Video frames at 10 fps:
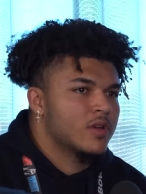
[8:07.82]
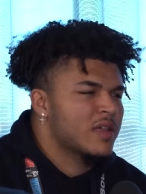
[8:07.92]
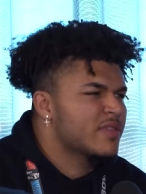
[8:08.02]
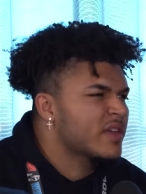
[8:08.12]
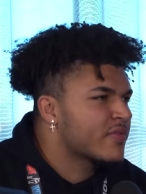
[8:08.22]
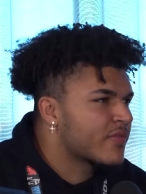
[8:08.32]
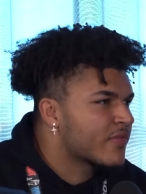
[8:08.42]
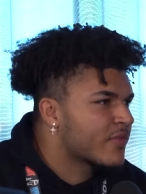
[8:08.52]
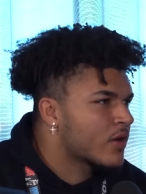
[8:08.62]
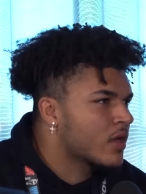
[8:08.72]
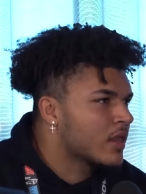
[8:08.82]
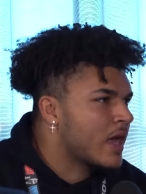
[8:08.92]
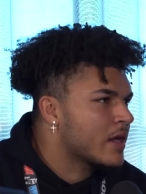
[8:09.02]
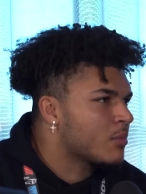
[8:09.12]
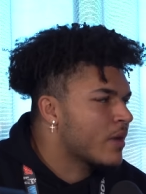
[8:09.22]
you know, I think for a
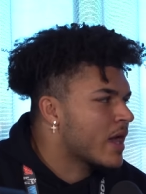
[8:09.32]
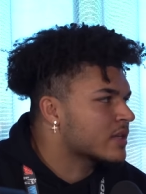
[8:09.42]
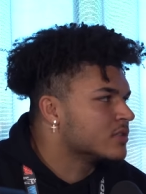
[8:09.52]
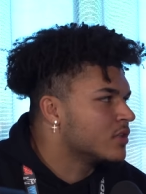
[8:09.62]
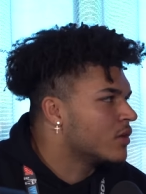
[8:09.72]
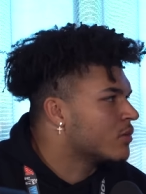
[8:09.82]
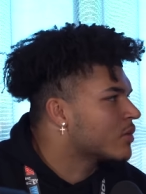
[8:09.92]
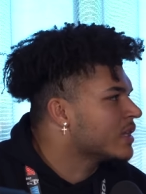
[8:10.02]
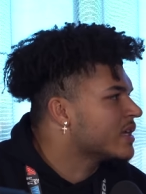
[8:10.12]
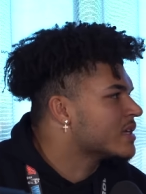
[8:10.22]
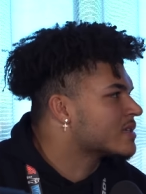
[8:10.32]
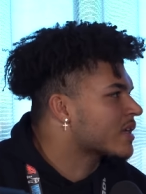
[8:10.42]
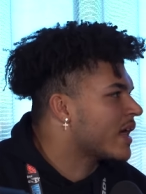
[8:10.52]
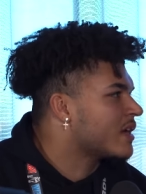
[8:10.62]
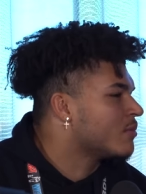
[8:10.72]
lot of backs, you know, it really is
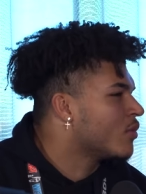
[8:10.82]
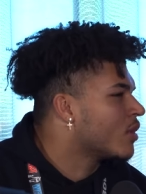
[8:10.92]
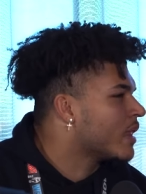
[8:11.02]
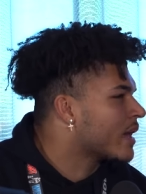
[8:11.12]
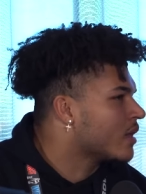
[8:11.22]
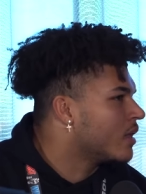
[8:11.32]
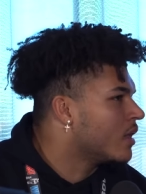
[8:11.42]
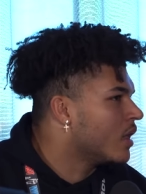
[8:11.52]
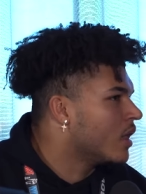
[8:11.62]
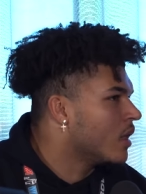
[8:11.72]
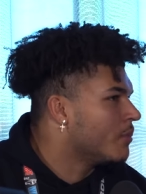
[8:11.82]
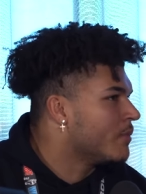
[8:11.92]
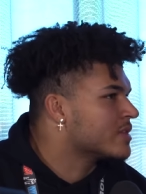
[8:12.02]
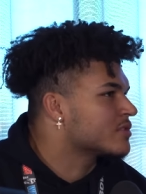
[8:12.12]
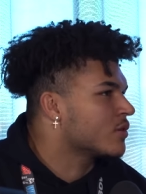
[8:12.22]
kind of more like a, a
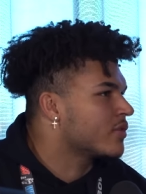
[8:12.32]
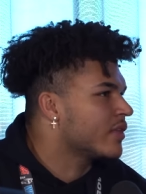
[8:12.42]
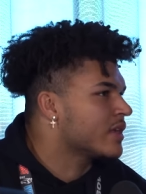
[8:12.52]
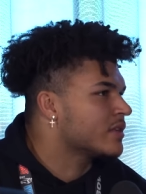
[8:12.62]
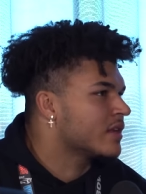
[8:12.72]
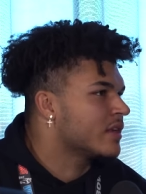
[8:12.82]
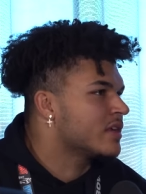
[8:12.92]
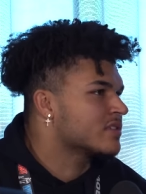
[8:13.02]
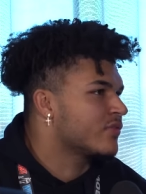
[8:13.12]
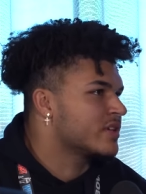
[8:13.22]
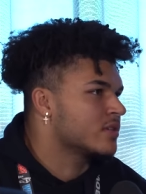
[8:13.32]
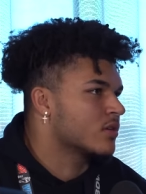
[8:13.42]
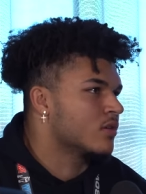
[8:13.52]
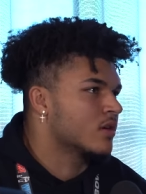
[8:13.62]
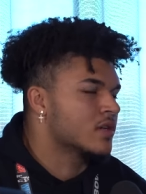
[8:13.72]
mental thing than it is
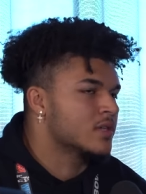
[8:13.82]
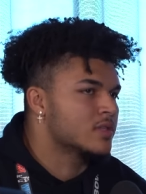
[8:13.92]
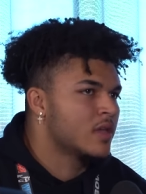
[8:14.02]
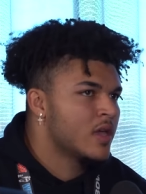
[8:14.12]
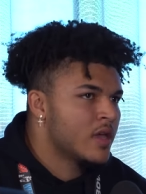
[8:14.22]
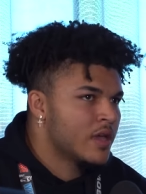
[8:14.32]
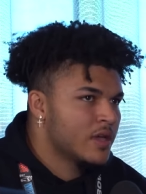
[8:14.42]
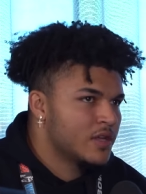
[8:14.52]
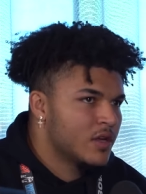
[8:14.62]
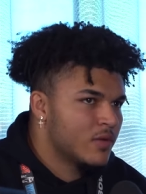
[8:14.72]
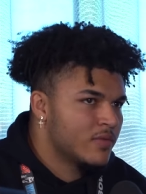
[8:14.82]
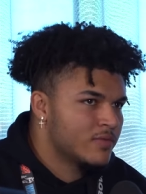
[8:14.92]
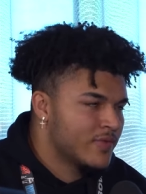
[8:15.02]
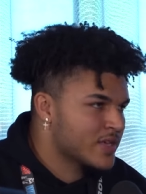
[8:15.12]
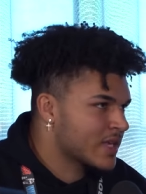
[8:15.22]
physical because, you know,
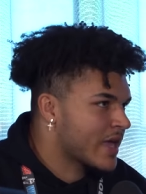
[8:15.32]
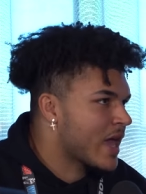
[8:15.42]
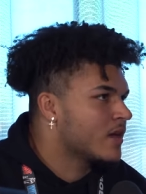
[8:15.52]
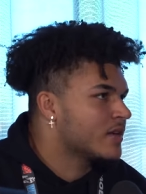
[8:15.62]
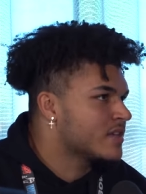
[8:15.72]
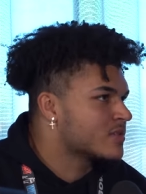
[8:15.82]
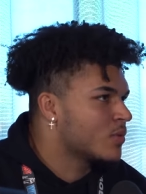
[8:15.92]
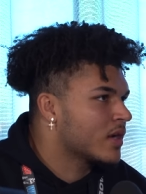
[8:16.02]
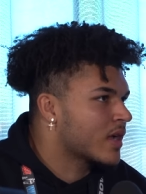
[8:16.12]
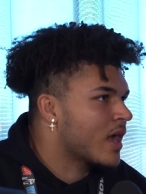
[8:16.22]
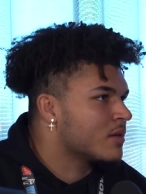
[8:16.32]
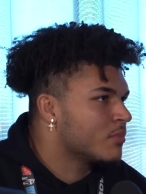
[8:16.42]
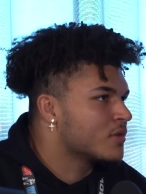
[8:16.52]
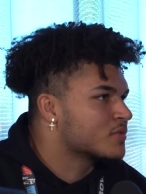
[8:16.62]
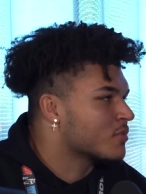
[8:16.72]
physicality is what got
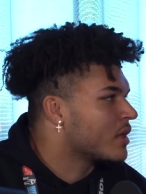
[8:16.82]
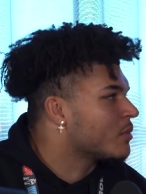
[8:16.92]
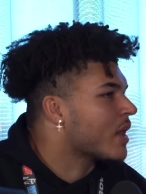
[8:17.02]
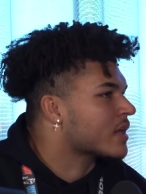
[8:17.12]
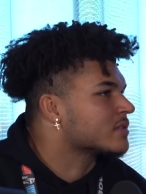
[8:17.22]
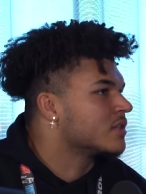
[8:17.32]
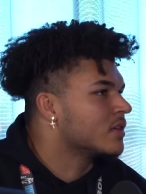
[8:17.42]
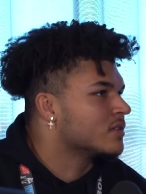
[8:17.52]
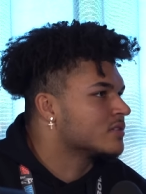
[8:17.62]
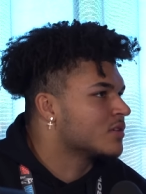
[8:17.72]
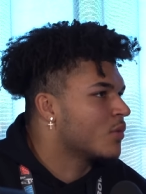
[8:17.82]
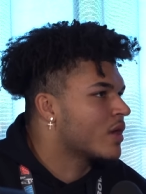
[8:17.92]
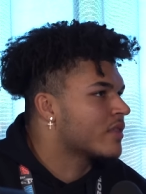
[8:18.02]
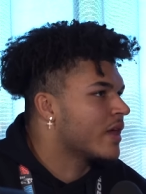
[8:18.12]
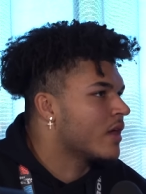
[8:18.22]
most running backs to, to
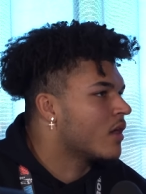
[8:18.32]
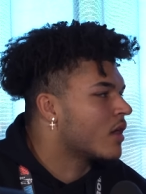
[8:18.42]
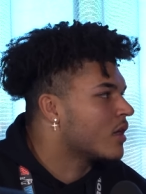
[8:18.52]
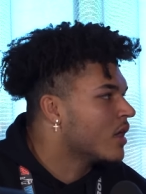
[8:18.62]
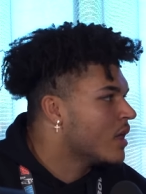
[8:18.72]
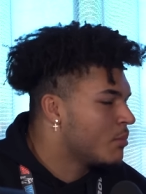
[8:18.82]
where they are.